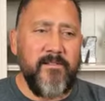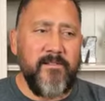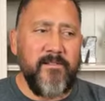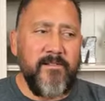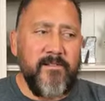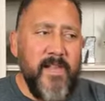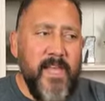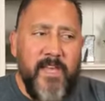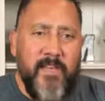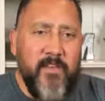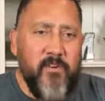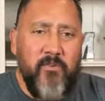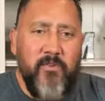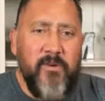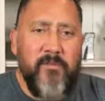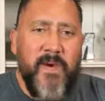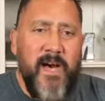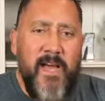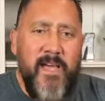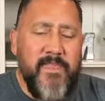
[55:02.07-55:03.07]
Like who
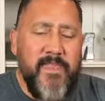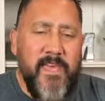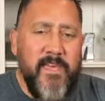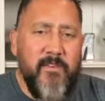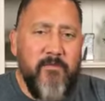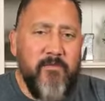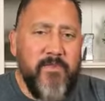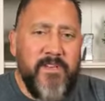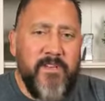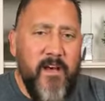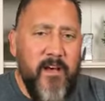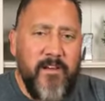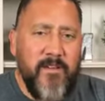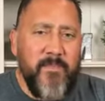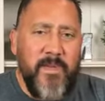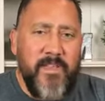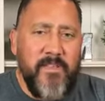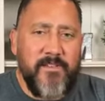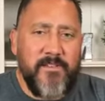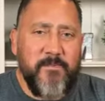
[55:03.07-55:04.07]
am I that you would talk to
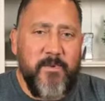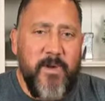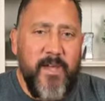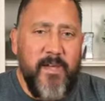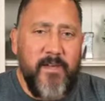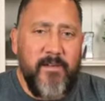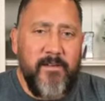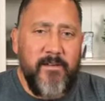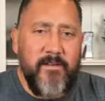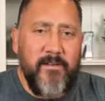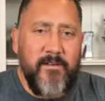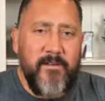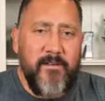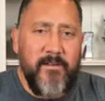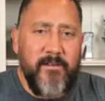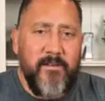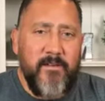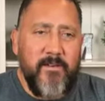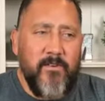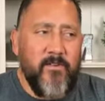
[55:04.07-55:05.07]
me this way?
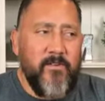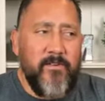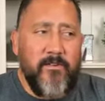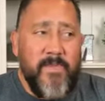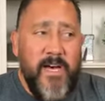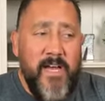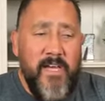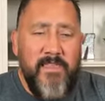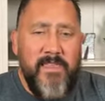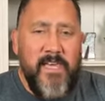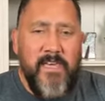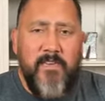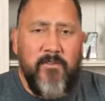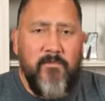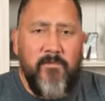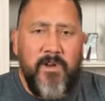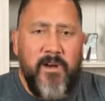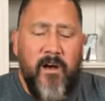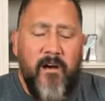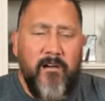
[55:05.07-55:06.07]
Who am I that you
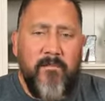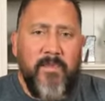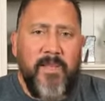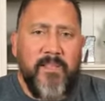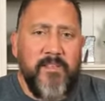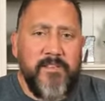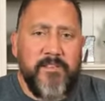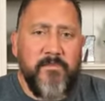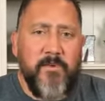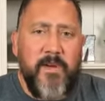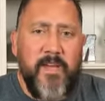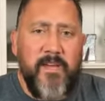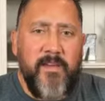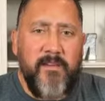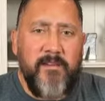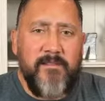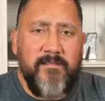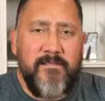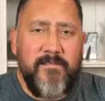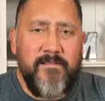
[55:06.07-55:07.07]
would honor me this way?
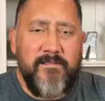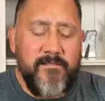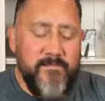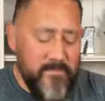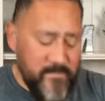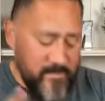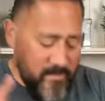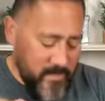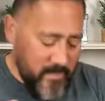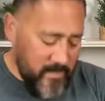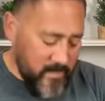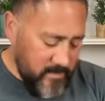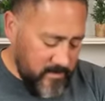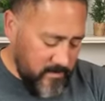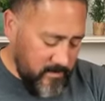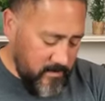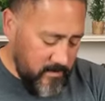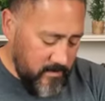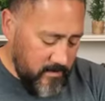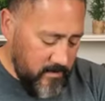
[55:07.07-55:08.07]
Look at
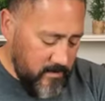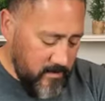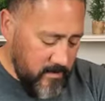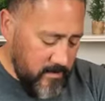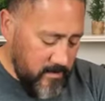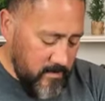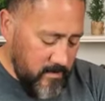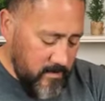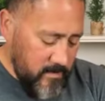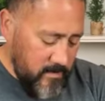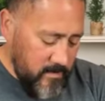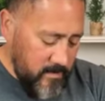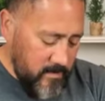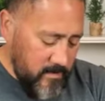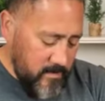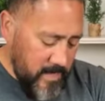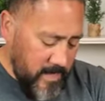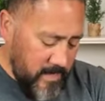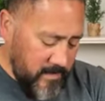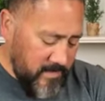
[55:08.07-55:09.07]
this.
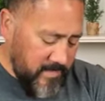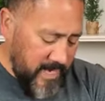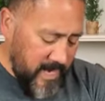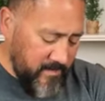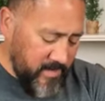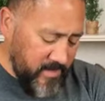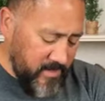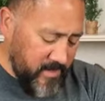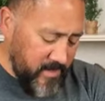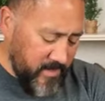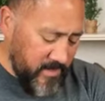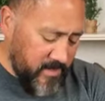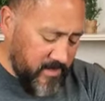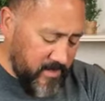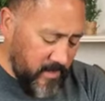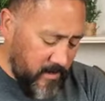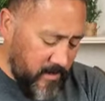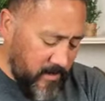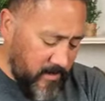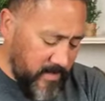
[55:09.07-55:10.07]
Now Samuel took
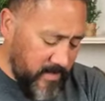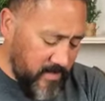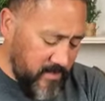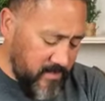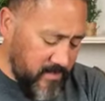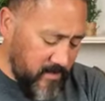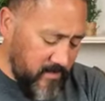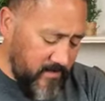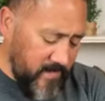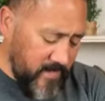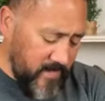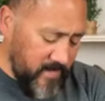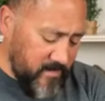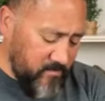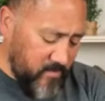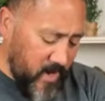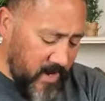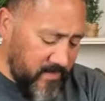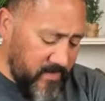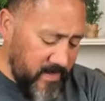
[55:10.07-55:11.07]
Saul and his servant and
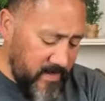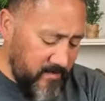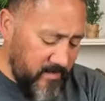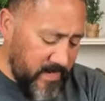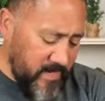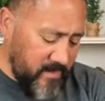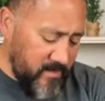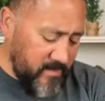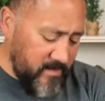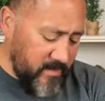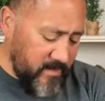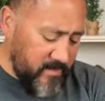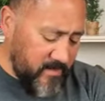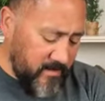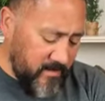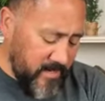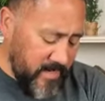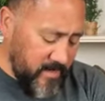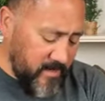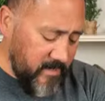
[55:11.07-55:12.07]
brought them into
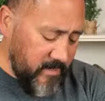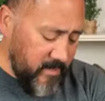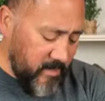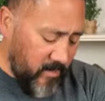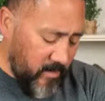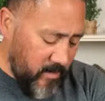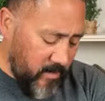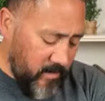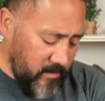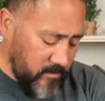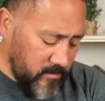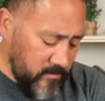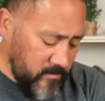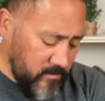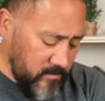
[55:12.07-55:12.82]
this into the hall